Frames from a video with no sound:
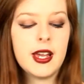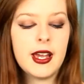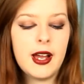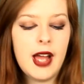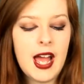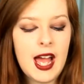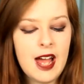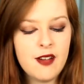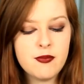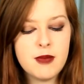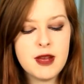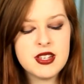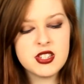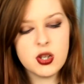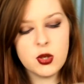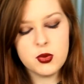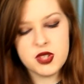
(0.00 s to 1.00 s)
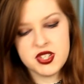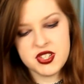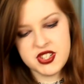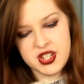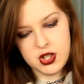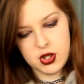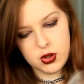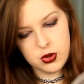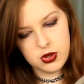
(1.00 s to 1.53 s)
Okay, I have My Soul to
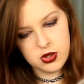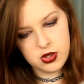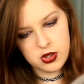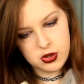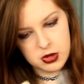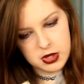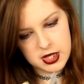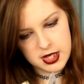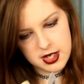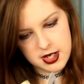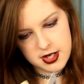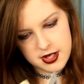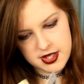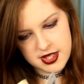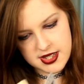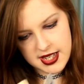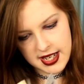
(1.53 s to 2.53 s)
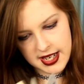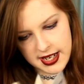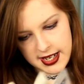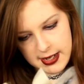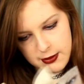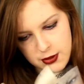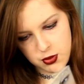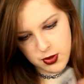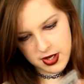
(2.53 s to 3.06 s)
Steal. Does it say in
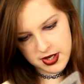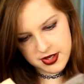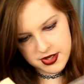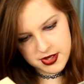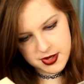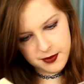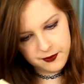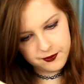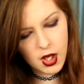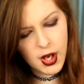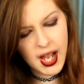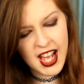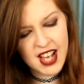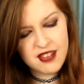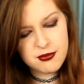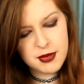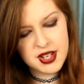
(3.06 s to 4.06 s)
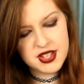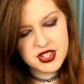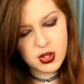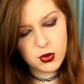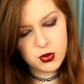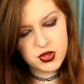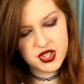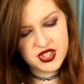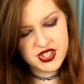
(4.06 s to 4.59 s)
here which ones? I have My
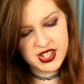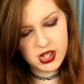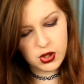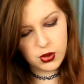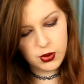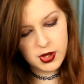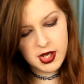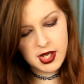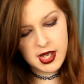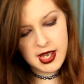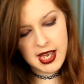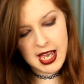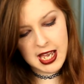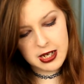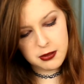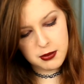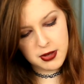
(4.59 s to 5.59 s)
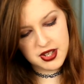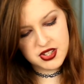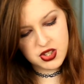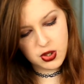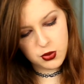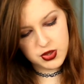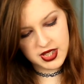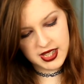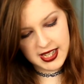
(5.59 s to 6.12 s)
Soul to Steal and My
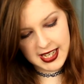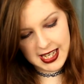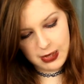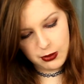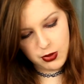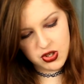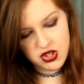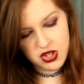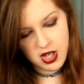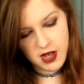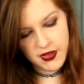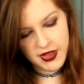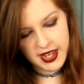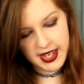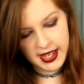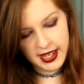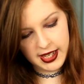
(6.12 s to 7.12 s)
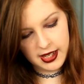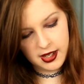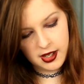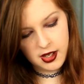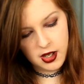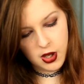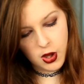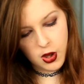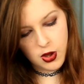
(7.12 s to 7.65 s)
Soul to Keep, which are the
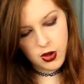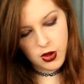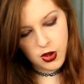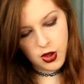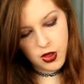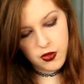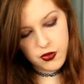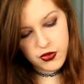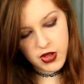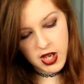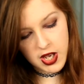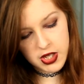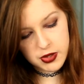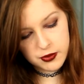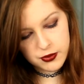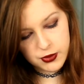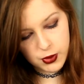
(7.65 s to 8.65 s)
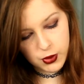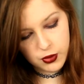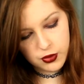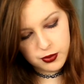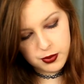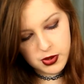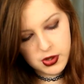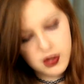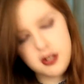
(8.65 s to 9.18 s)
3rd and
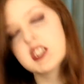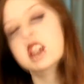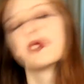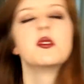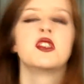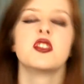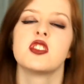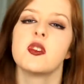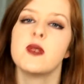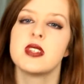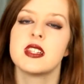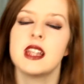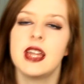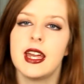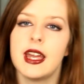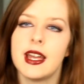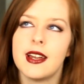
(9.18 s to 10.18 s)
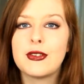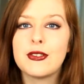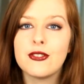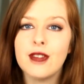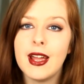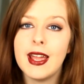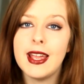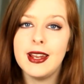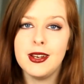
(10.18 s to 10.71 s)
4th books, which is obviously
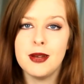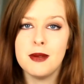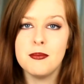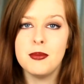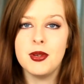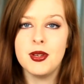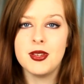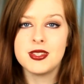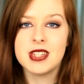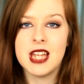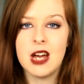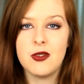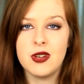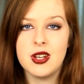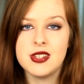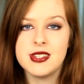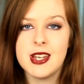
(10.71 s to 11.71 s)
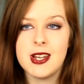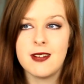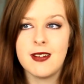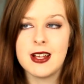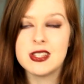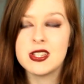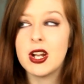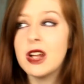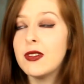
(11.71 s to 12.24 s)
great numbers to have in a
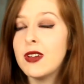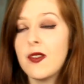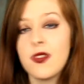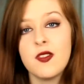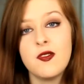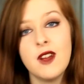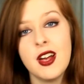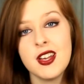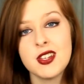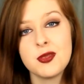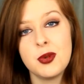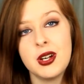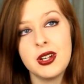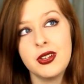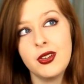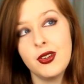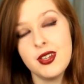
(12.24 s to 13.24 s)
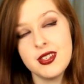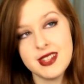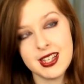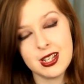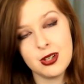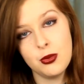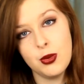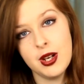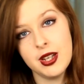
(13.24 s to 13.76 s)
series. I don't even have the 1st one or the
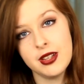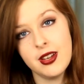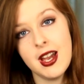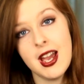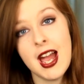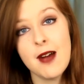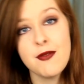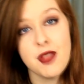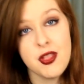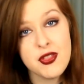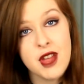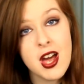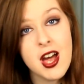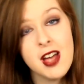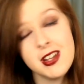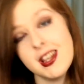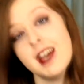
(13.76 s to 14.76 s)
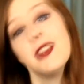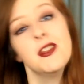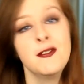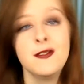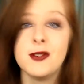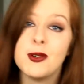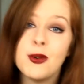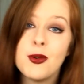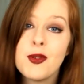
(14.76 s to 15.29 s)
2nd one. I have the 3rd and the
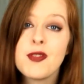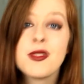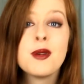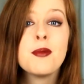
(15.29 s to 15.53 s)
4th.